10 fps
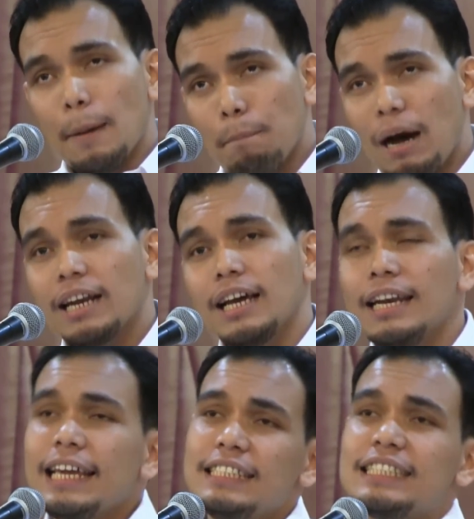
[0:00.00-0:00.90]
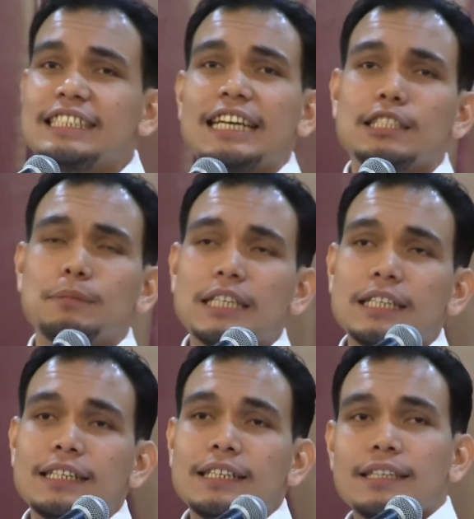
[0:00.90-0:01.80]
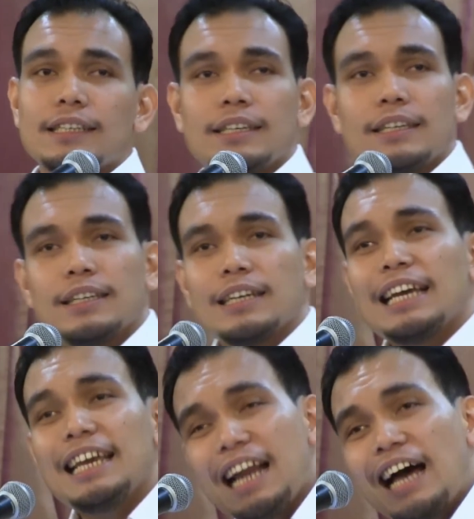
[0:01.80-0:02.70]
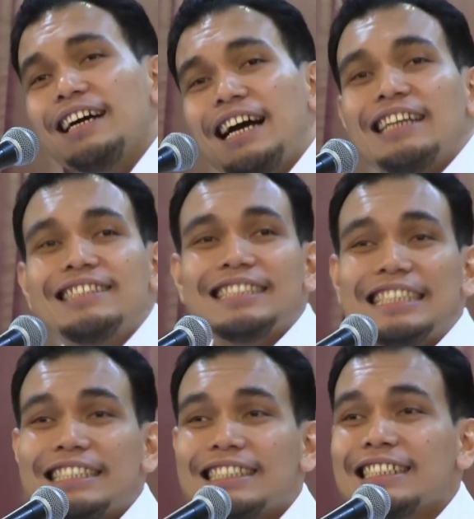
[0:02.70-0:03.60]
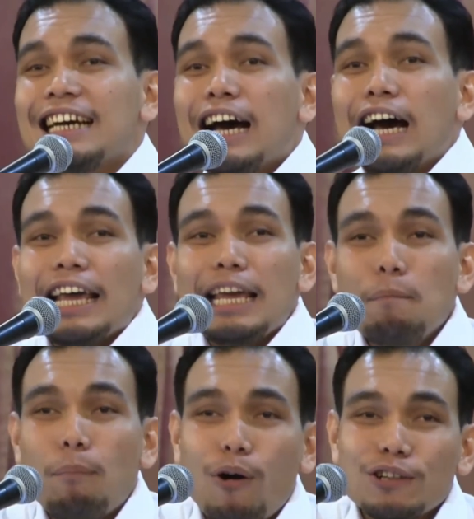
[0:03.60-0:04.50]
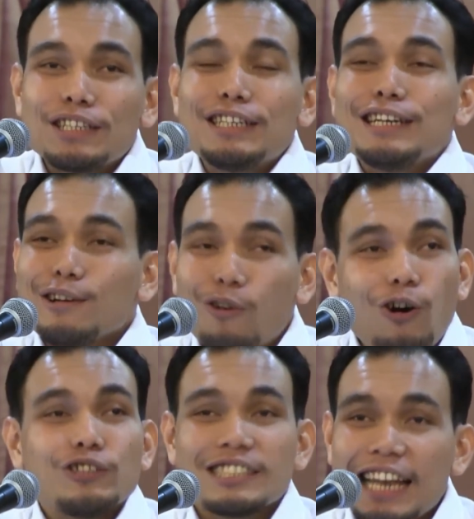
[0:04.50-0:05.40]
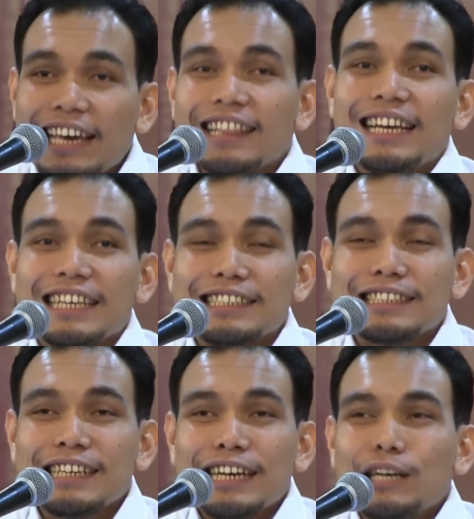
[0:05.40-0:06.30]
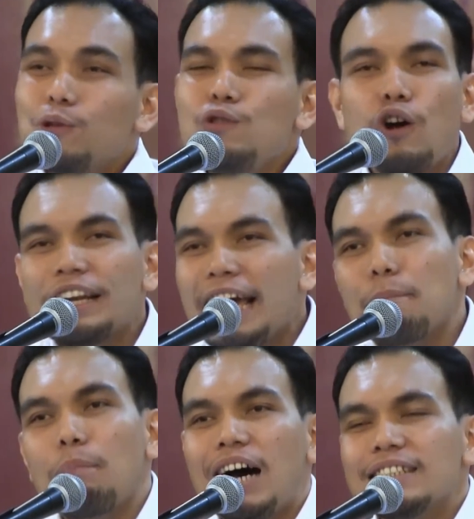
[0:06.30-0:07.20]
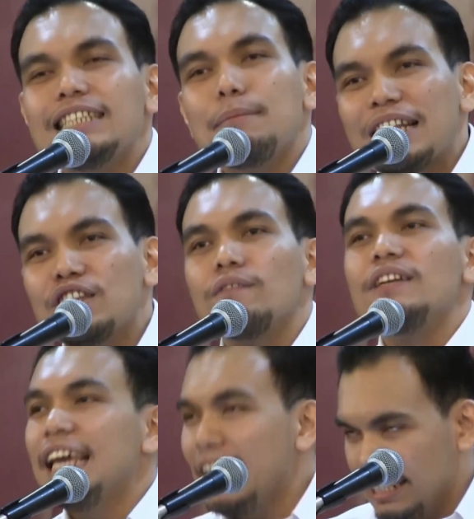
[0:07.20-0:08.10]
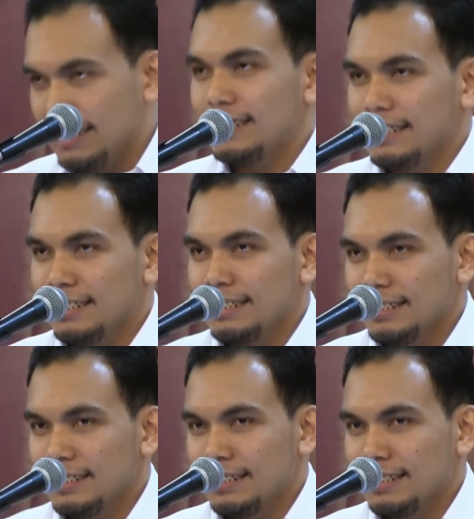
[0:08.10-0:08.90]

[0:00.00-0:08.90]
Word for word: But, ladies and gentlemen, in other countries, important laws like this do not get passed in a matter of days.